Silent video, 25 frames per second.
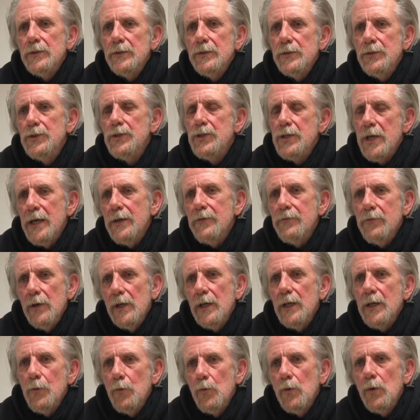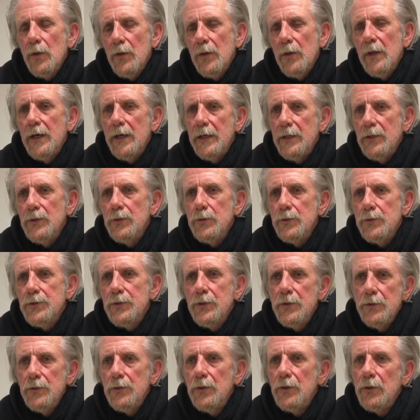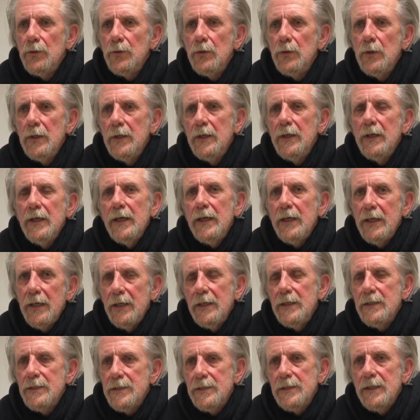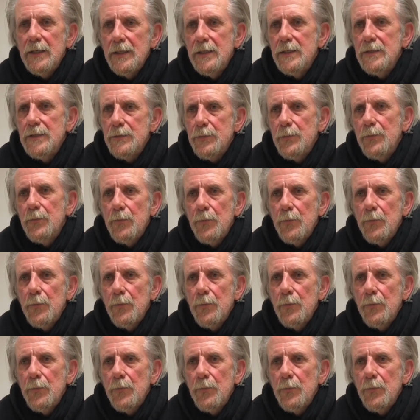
Generally what they used to do is